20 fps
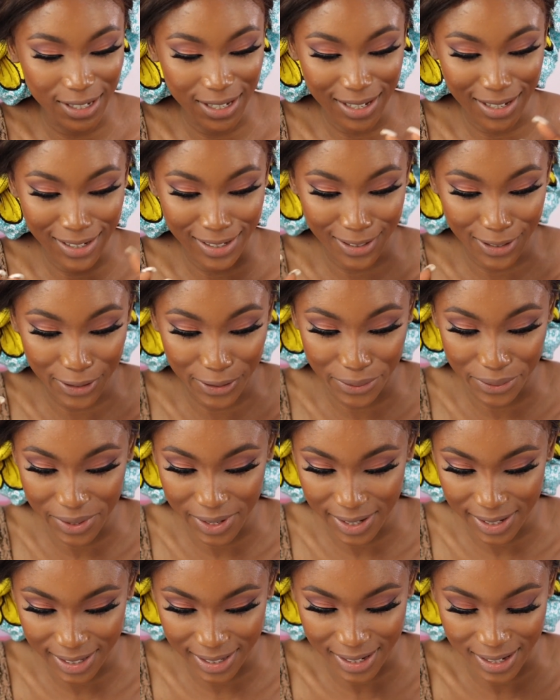is
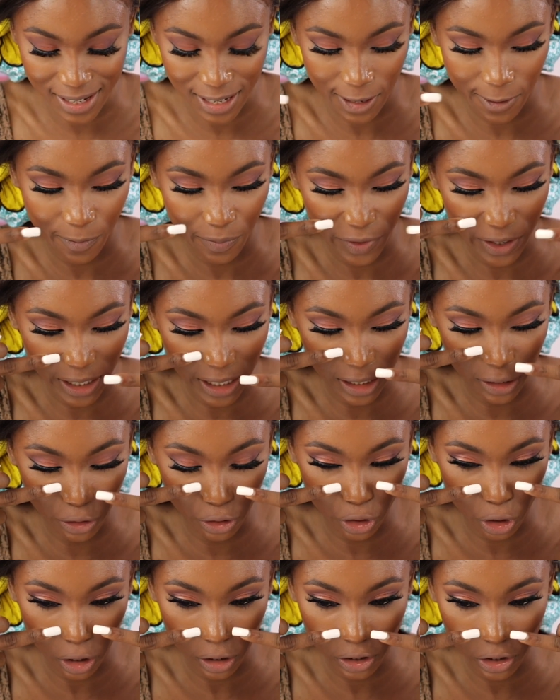greasy,
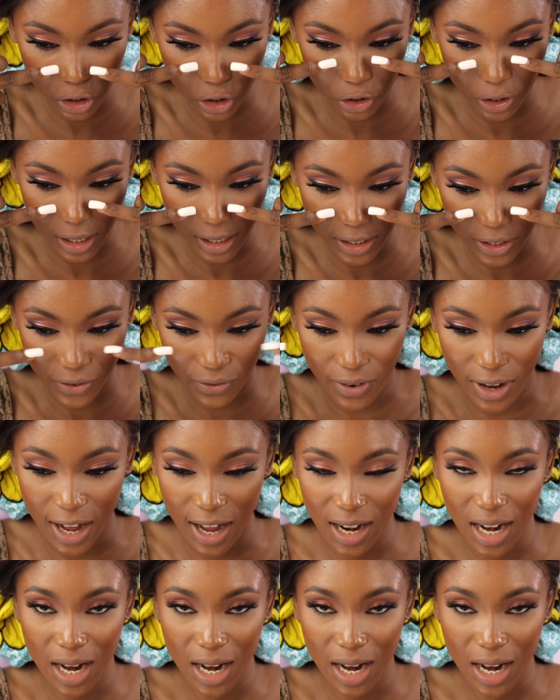it does transfer.